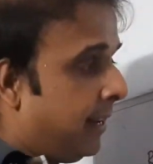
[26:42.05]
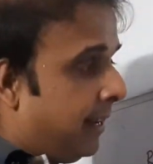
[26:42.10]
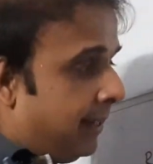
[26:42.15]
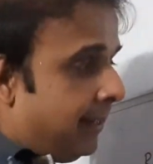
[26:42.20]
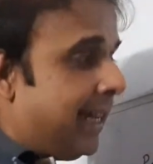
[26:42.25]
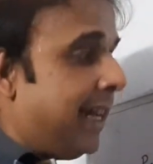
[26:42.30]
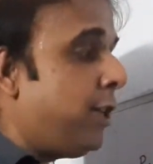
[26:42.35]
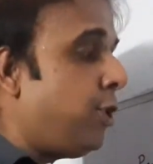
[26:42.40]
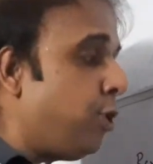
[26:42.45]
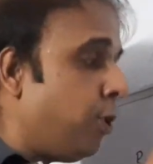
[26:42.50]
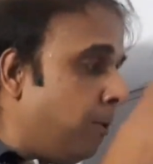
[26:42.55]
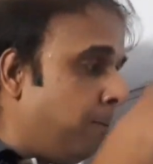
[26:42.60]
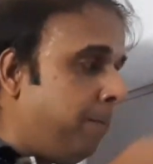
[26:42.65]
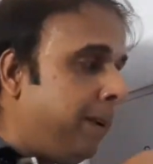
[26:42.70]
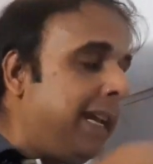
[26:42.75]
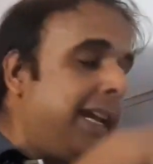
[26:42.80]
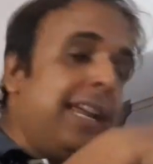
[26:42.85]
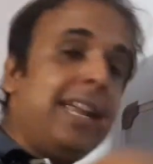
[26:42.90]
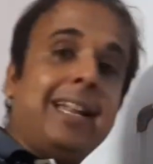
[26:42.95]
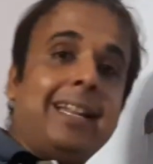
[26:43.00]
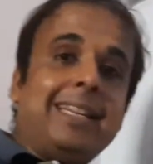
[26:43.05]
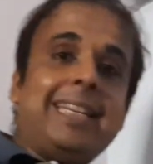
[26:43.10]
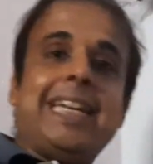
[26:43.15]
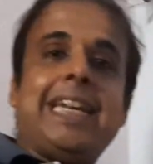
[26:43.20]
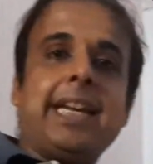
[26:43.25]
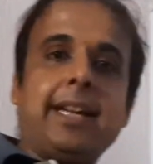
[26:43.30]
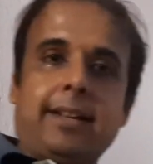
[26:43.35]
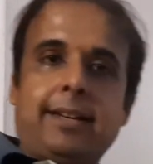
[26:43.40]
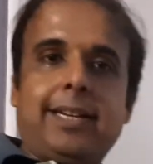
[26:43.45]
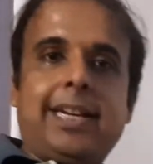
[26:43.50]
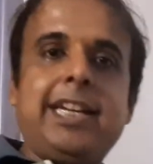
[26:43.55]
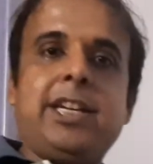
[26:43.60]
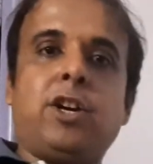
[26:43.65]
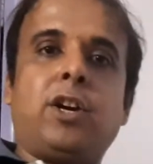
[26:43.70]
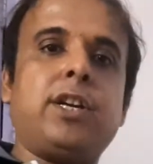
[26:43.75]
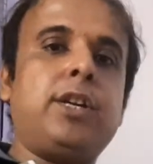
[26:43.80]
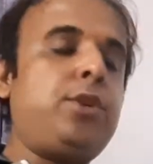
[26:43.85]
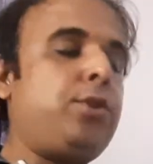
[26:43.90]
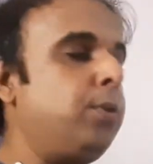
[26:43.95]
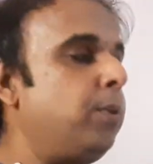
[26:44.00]
that should be there in
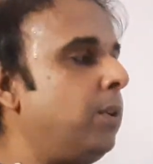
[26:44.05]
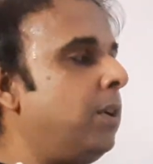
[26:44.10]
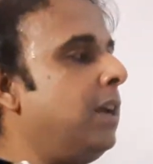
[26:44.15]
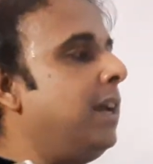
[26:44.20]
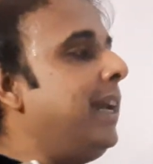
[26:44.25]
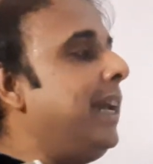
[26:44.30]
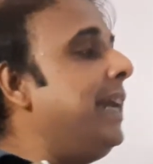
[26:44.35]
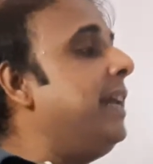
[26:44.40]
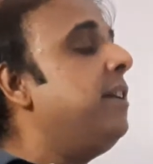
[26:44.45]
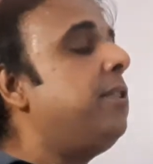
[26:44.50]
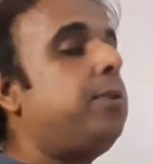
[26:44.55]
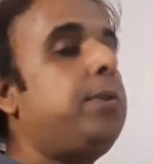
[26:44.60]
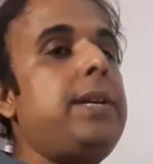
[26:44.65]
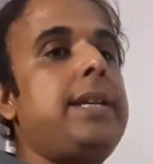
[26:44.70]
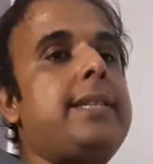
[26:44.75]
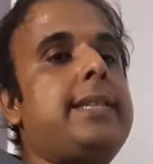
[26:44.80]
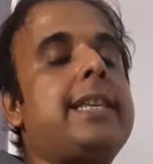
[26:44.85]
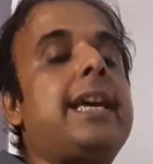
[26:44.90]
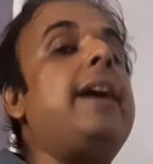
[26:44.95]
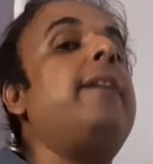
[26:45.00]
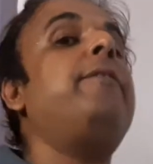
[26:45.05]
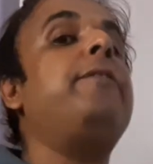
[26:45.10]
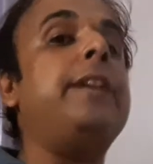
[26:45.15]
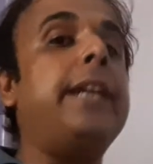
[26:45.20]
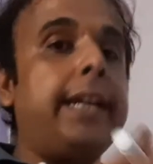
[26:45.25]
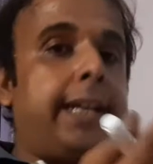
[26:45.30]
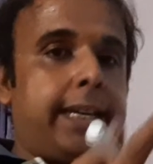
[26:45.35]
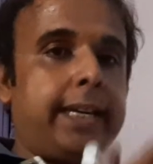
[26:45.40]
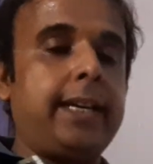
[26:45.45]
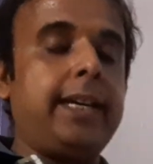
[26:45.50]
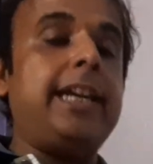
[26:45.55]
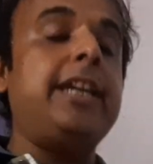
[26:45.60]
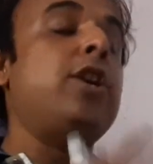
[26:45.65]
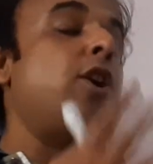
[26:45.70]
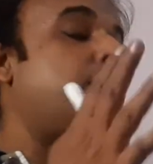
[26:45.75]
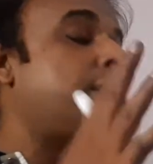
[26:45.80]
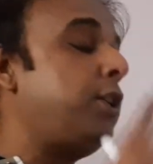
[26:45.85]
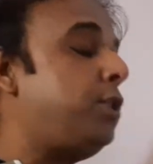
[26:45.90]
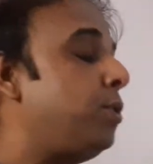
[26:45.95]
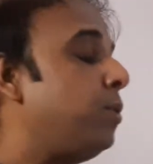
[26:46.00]
order to increase the affinity, in
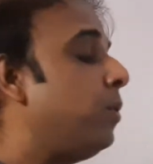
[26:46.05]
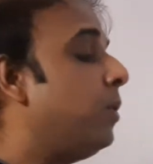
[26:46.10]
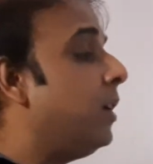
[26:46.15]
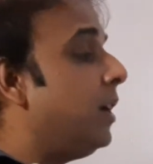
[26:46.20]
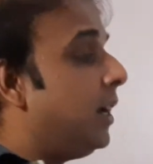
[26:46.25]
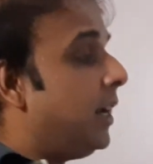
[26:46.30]
order to